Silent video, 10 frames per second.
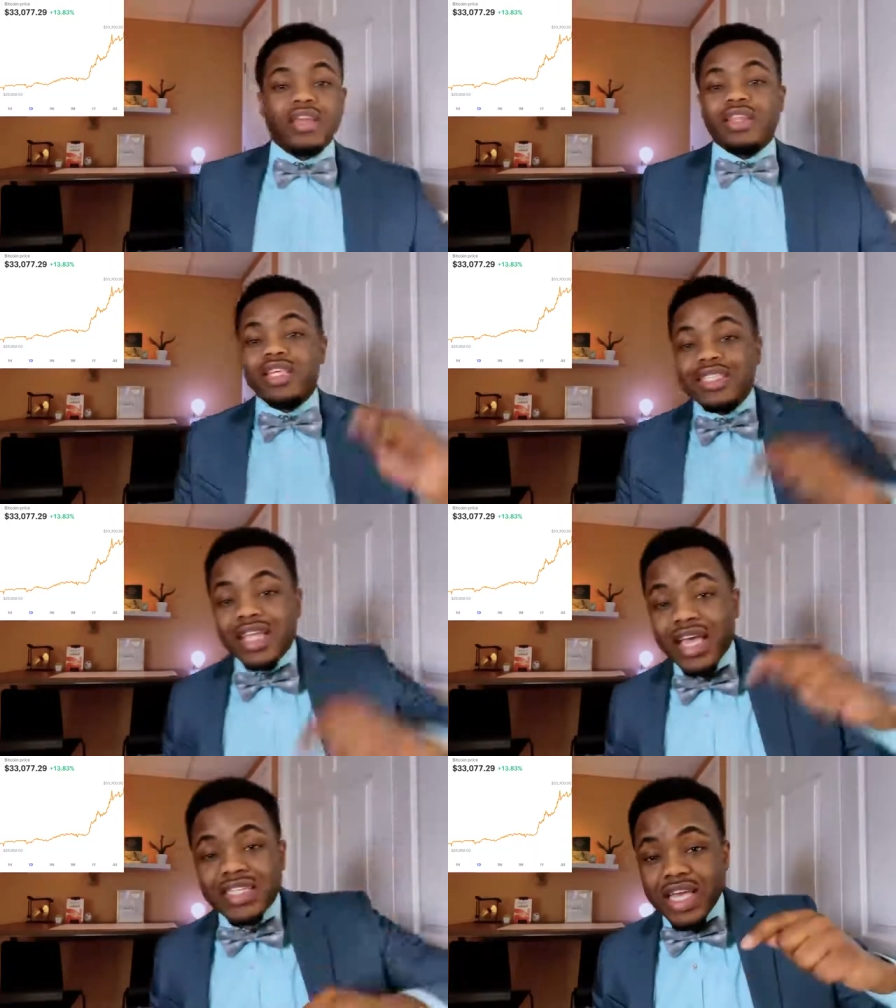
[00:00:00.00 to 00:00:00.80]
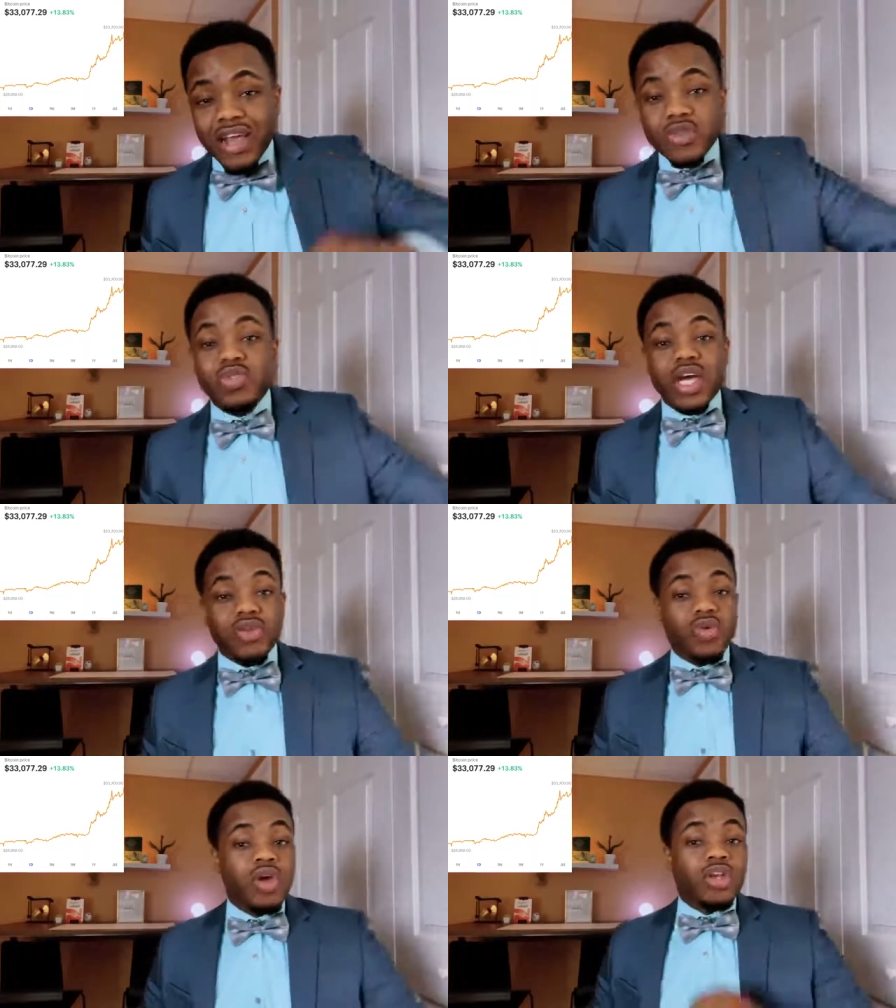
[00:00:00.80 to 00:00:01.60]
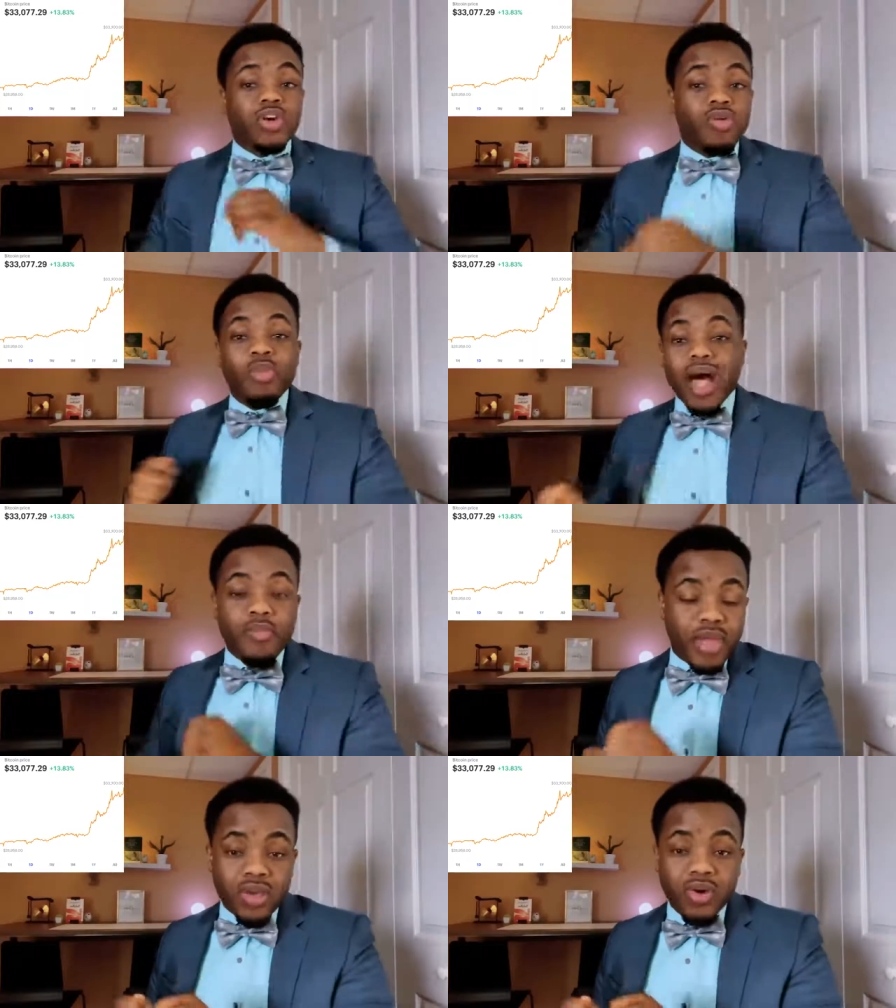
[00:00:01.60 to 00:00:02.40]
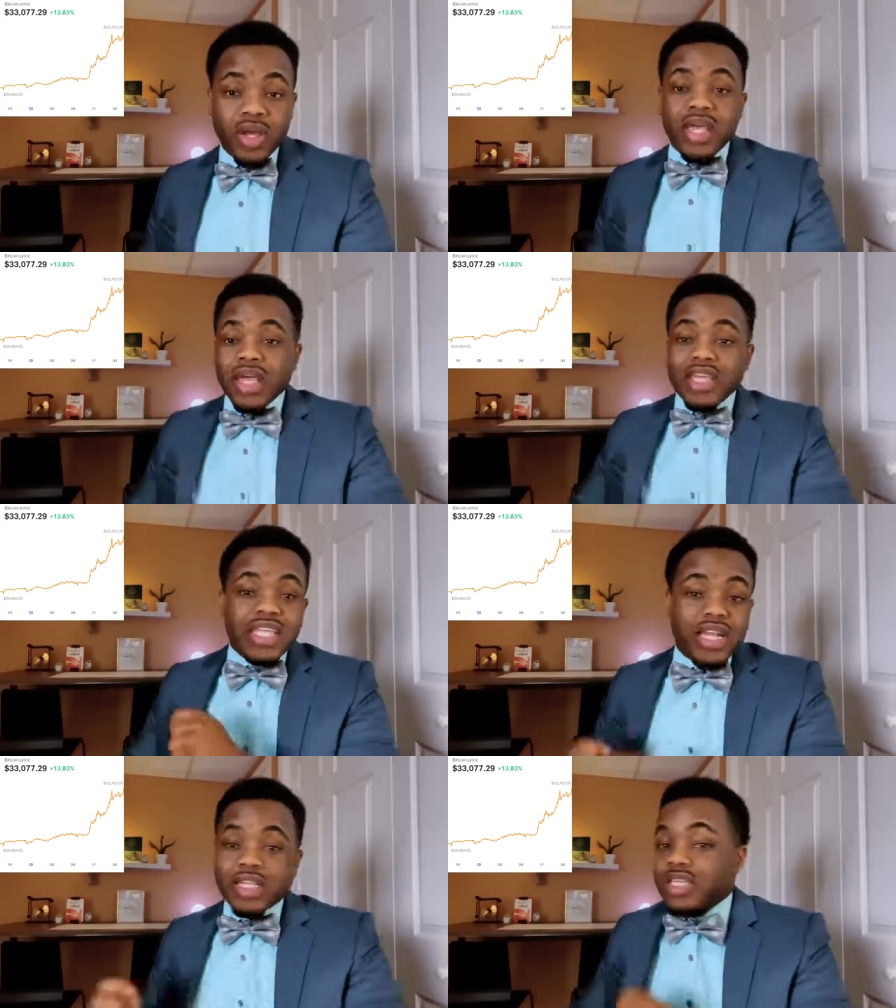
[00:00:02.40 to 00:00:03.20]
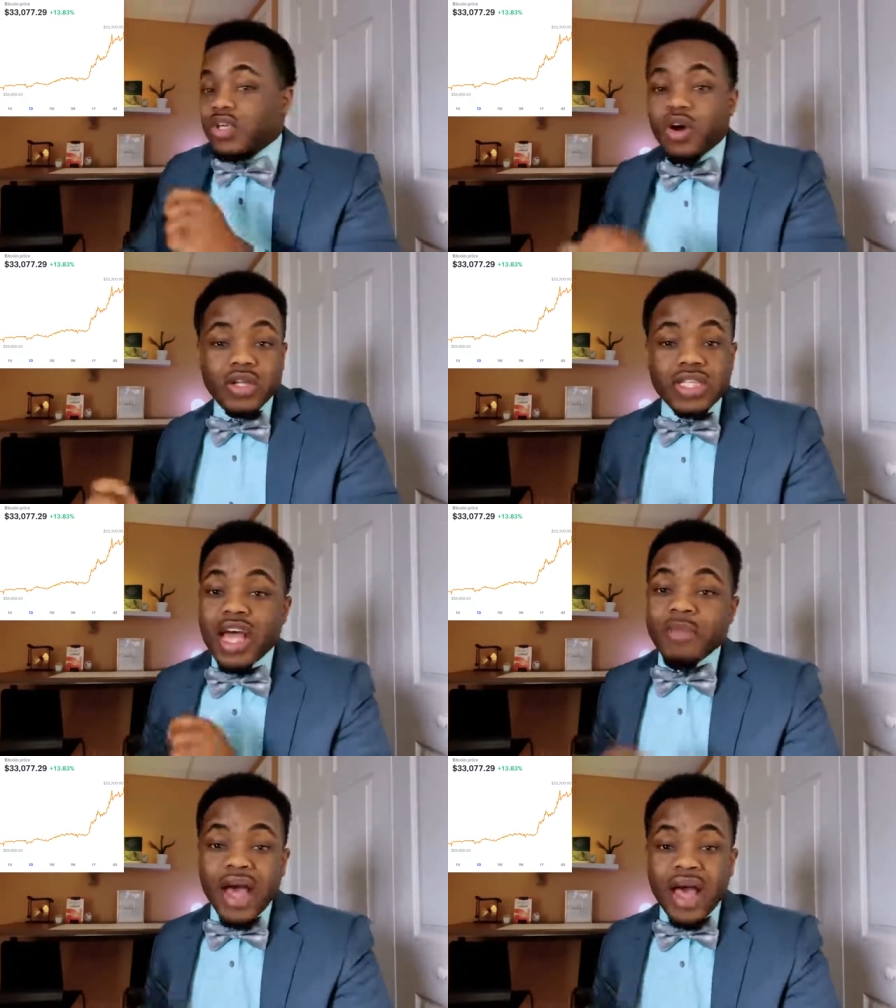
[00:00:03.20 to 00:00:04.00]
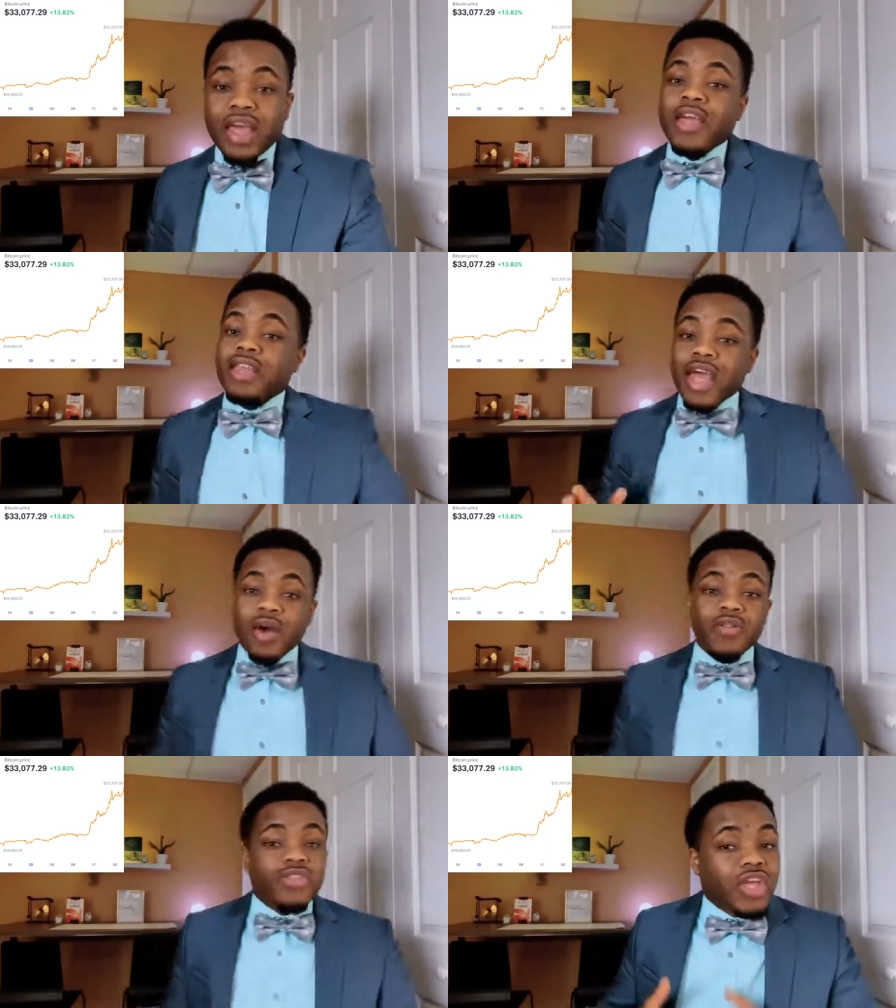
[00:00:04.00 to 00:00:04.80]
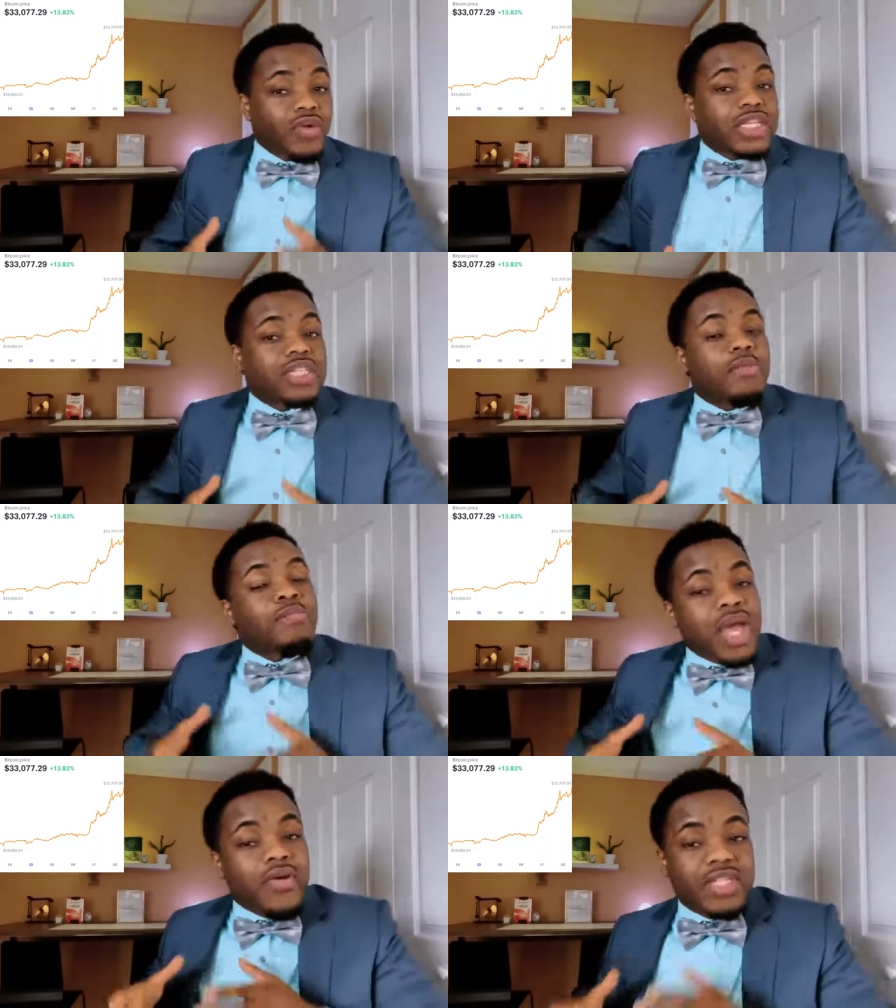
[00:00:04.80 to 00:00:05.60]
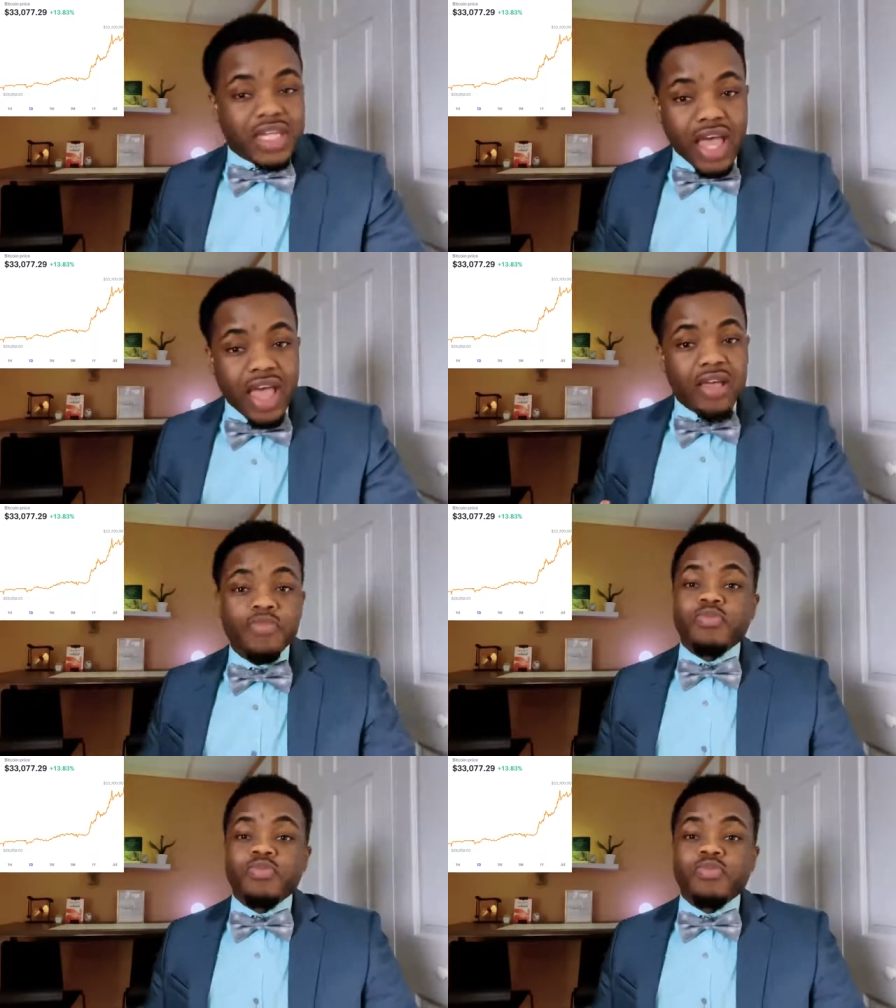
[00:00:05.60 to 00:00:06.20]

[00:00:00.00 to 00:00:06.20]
These naysayers who tell you don't buy Bitcoin, it's at its all-time high. Now, there is some merit to that,